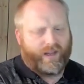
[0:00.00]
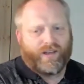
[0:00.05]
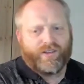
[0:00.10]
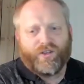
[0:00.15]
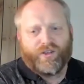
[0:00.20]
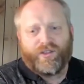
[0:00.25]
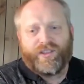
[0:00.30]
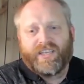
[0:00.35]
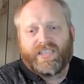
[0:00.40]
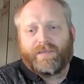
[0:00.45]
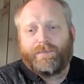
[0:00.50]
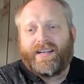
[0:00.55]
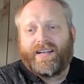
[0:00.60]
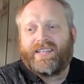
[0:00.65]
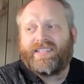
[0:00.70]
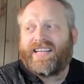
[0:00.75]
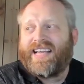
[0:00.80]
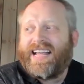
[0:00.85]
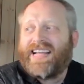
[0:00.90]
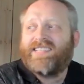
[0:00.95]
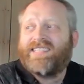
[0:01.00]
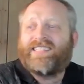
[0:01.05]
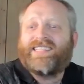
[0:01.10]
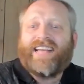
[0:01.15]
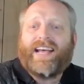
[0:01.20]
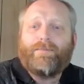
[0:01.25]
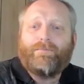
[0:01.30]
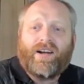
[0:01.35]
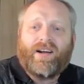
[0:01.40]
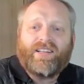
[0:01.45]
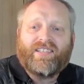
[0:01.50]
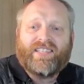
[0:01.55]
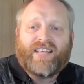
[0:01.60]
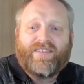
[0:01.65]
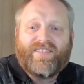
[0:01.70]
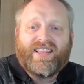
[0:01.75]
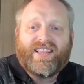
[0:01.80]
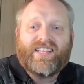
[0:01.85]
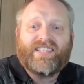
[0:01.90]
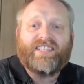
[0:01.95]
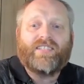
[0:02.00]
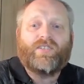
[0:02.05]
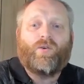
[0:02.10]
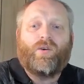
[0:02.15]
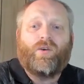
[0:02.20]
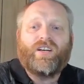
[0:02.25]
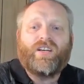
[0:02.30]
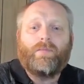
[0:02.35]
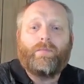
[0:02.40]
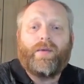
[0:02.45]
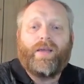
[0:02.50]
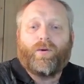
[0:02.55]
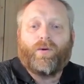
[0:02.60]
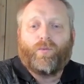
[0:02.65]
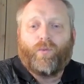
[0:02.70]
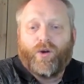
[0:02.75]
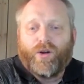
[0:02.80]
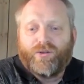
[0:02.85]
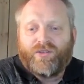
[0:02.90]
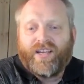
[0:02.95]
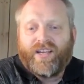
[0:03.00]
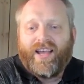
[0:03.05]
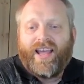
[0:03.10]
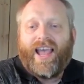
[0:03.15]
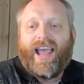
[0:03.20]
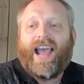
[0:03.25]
So this means in Z mod 7, this is going to be a root.